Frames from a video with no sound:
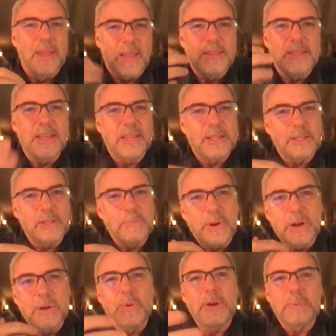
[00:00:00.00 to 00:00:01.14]
and they get to the
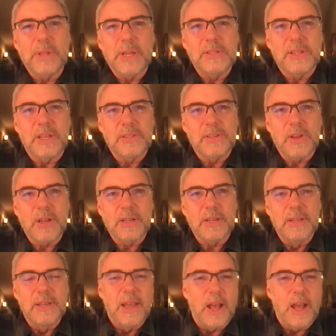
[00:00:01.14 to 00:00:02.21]
part where it plays that song,